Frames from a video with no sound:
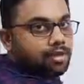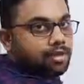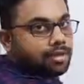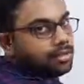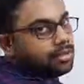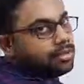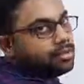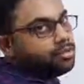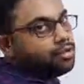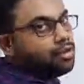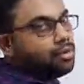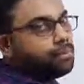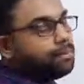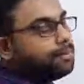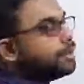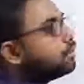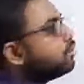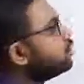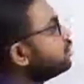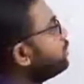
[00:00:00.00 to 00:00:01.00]
No,
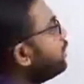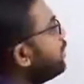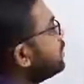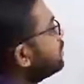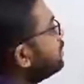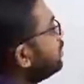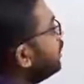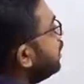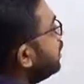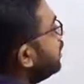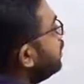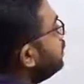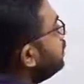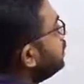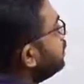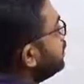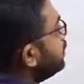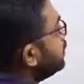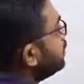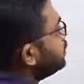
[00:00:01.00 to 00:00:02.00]
because personal account
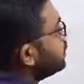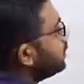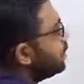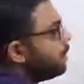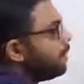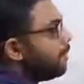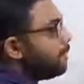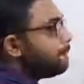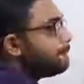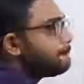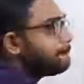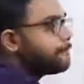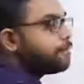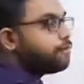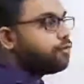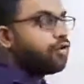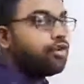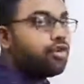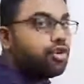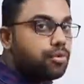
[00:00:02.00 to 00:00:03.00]
is
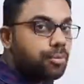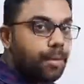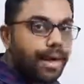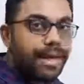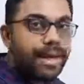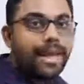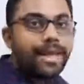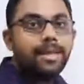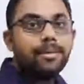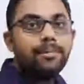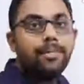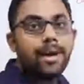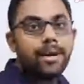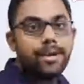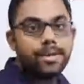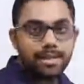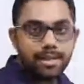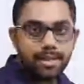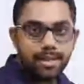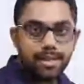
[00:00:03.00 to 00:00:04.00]
followed by any
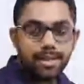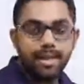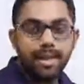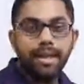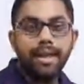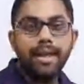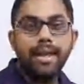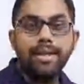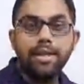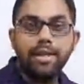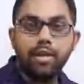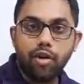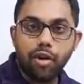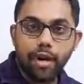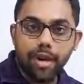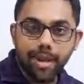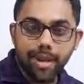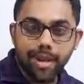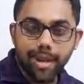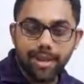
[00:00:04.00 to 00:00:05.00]
person, any
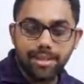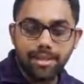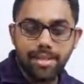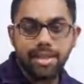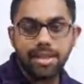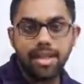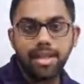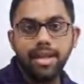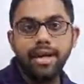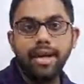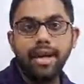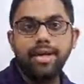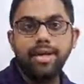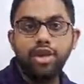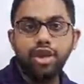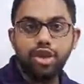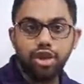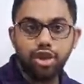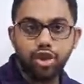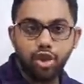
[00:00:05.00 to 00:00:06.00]
organization, any
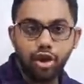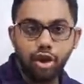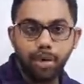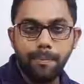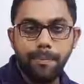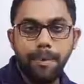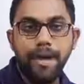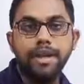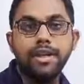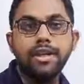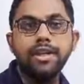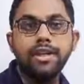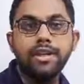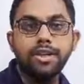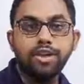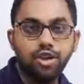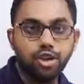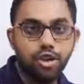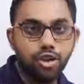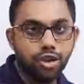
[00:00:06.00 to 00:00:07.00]
shop, any
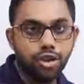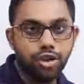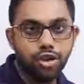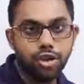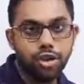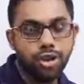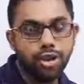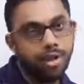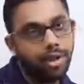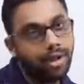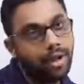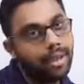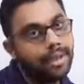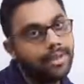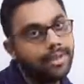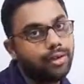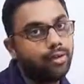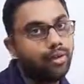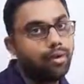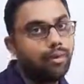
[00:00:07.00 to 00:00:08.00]
institution, or any
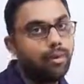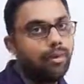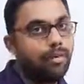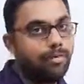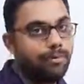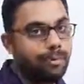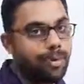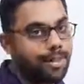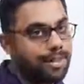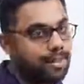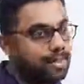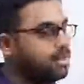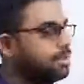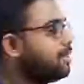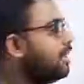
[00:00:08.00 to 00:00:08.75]
group of persons.